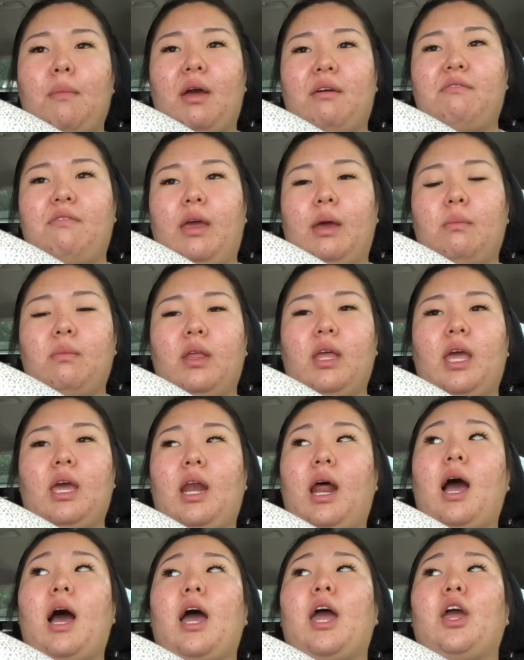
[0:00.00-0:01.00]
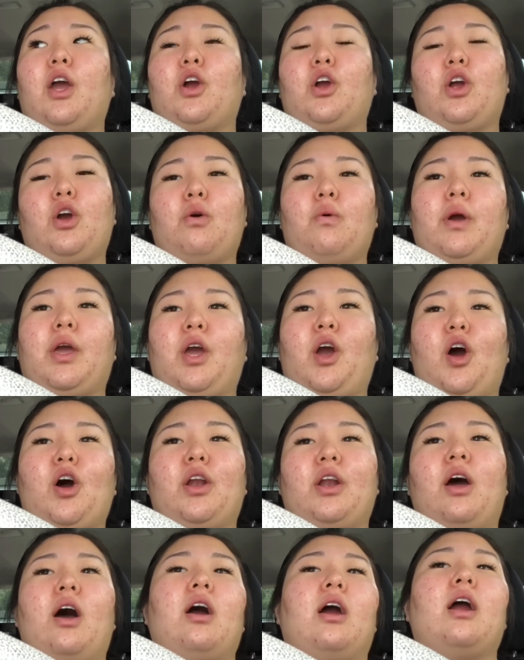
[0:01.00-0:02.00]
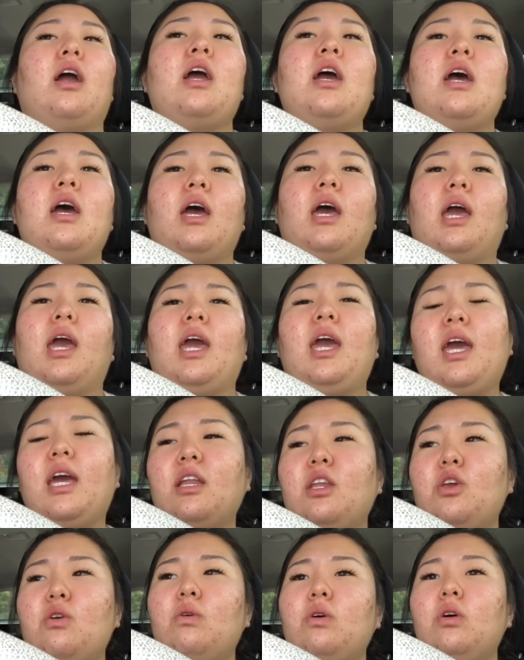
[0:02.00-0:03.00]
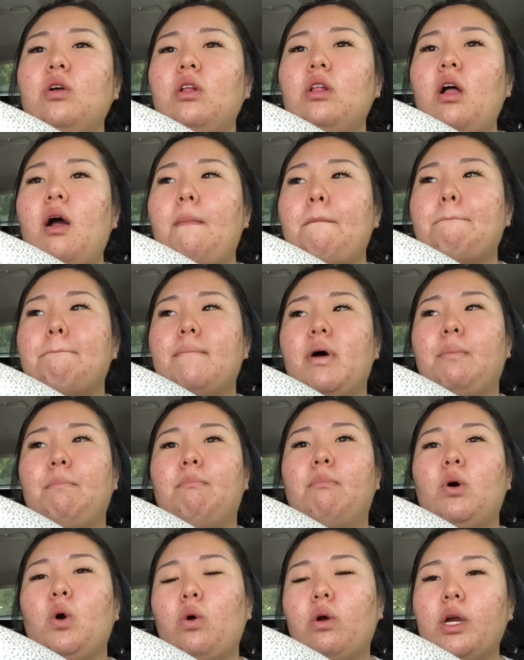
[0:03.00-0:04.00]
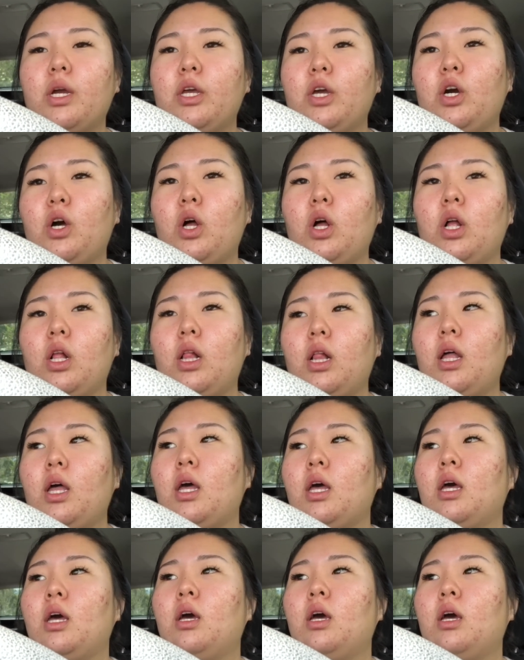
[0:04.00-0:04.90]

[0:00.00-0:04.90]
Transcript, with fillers: my family and I are going on our annual Memorial